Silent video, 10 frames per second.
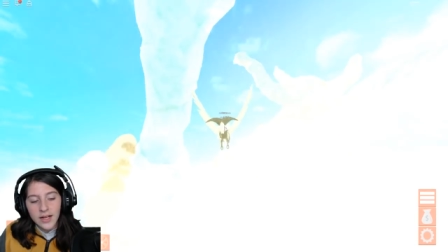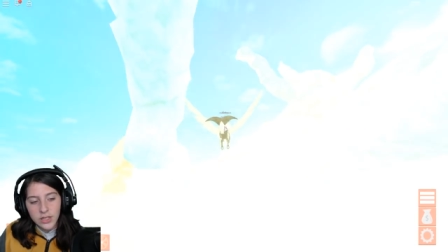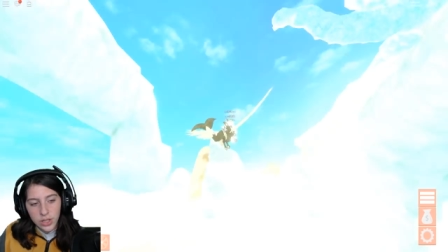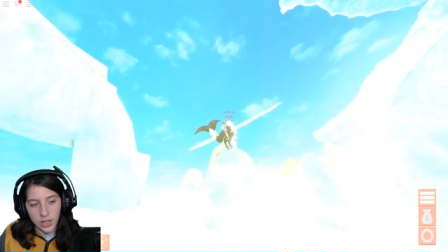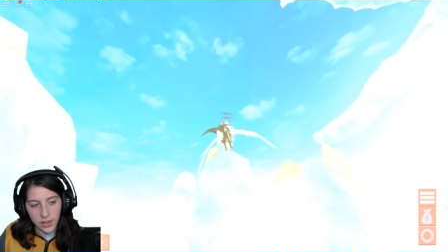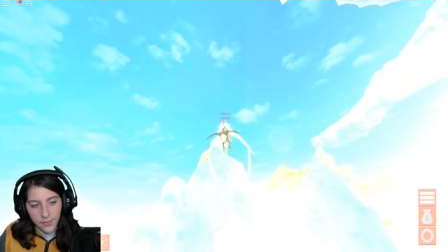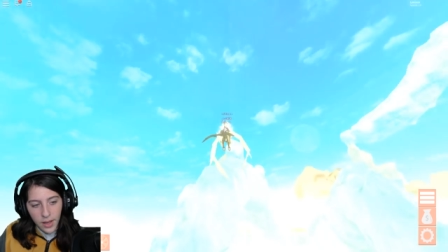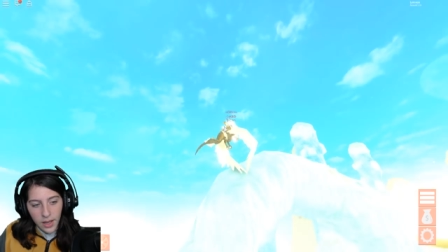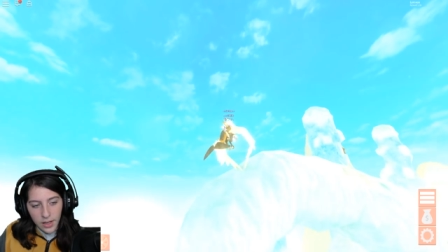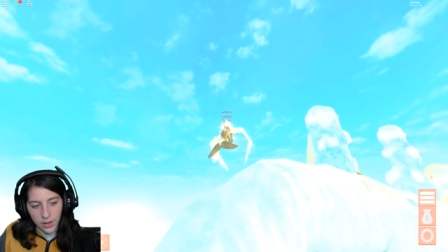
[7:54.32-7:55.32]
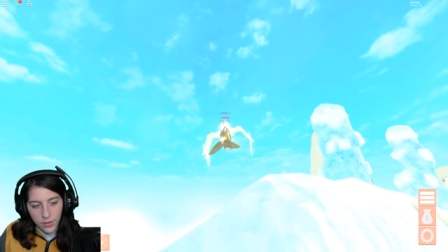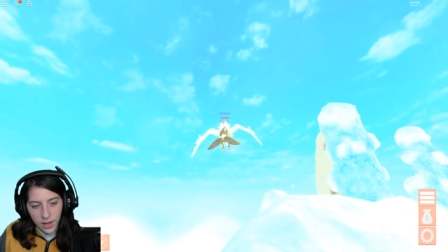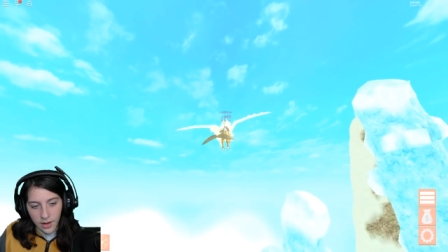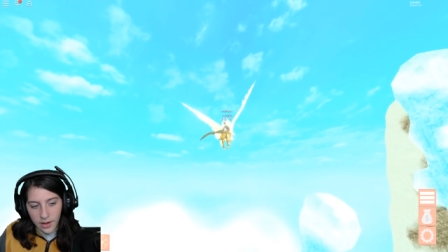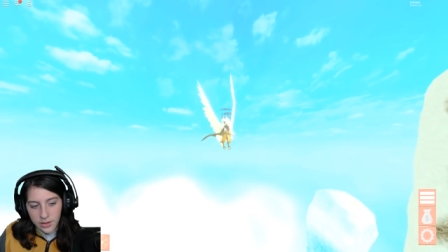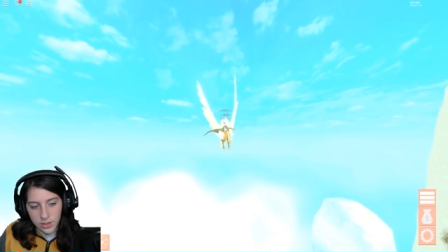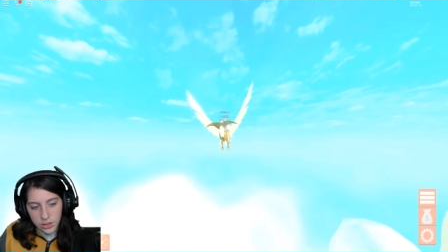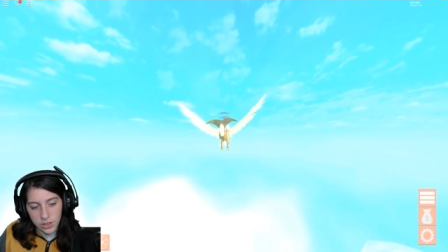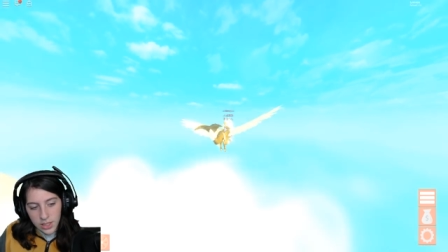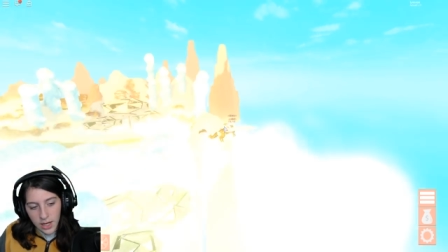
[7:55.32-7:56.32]
I tried to make a new character
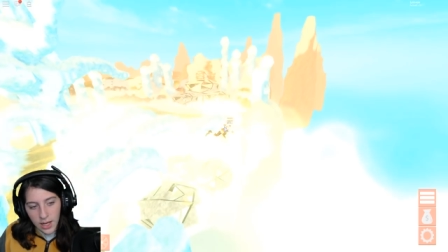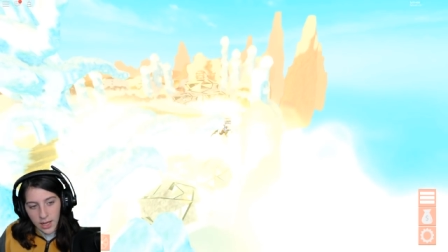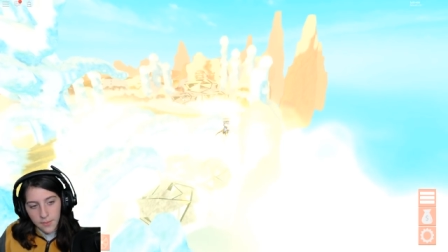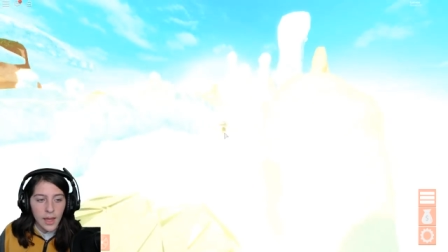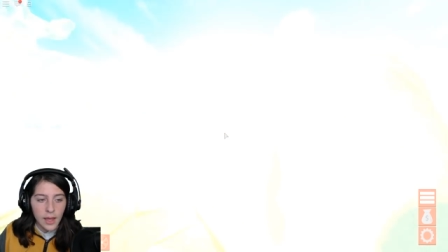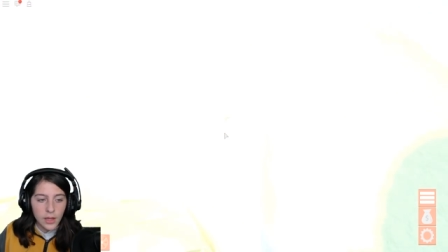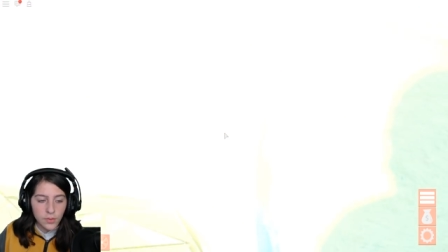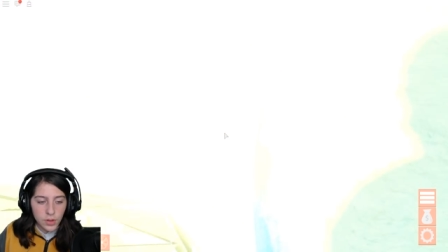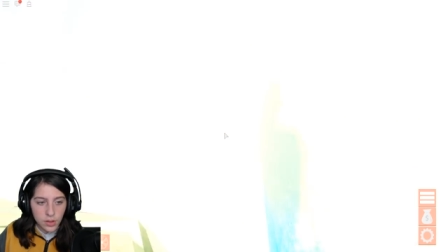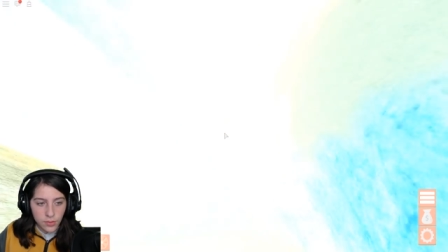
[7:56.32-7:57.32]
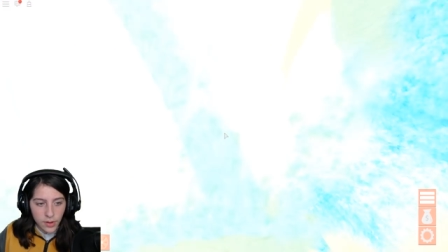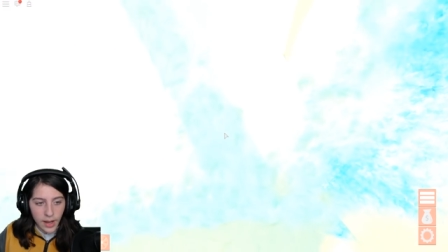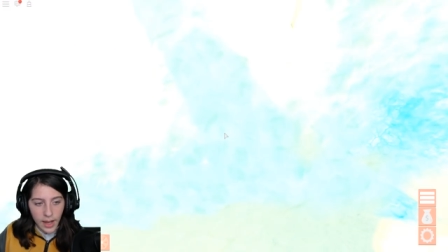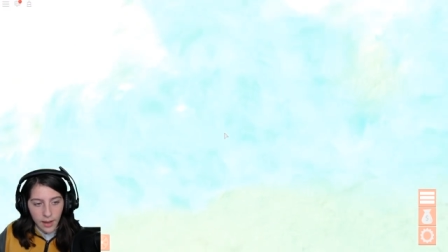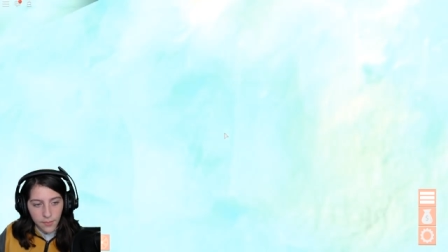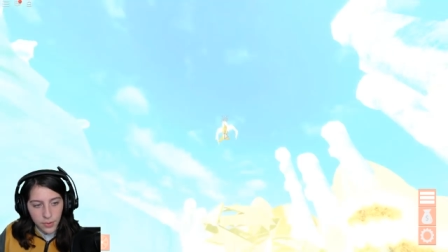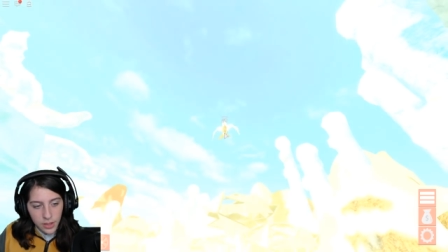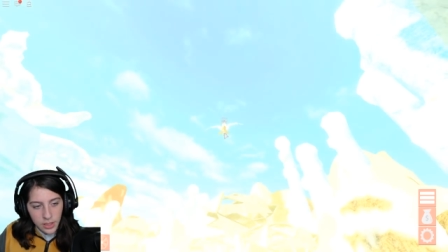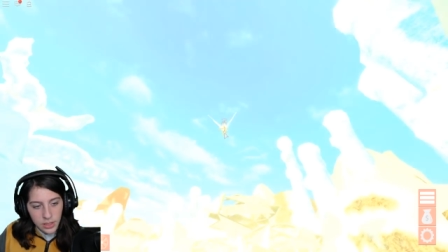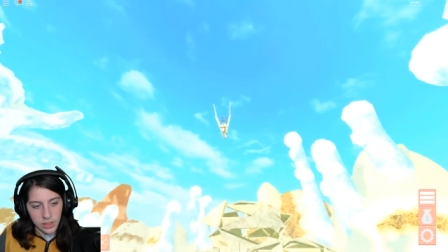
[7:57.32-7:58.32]
today, and you want to know what
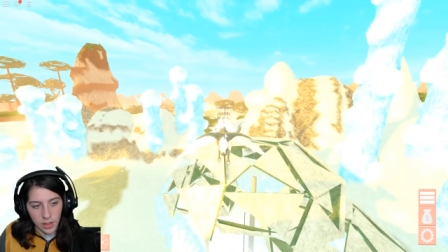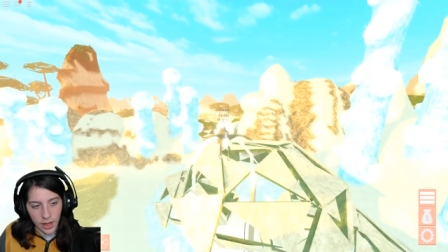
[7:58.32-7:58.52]
happened?